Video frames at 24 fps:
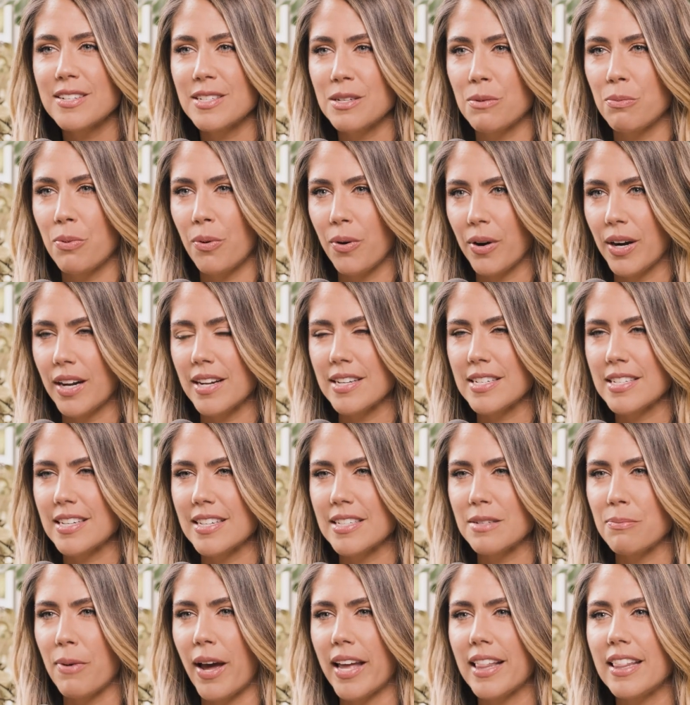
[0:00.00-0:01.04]
support us is
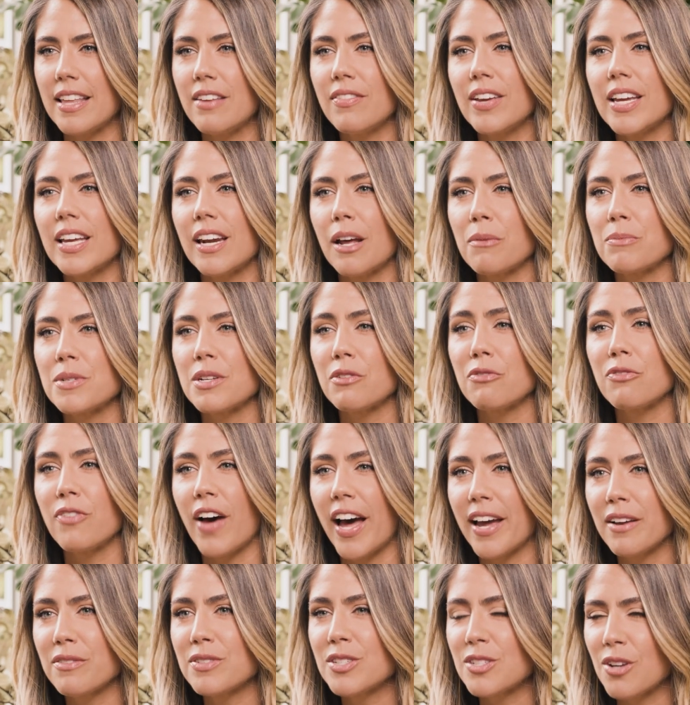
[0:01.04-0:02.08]
by leaving an up to
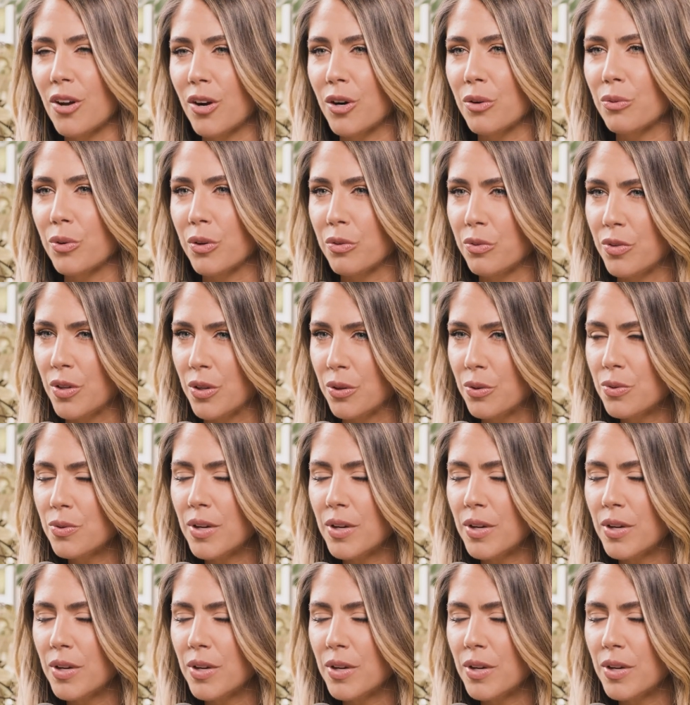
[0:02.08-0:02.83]
5-star review.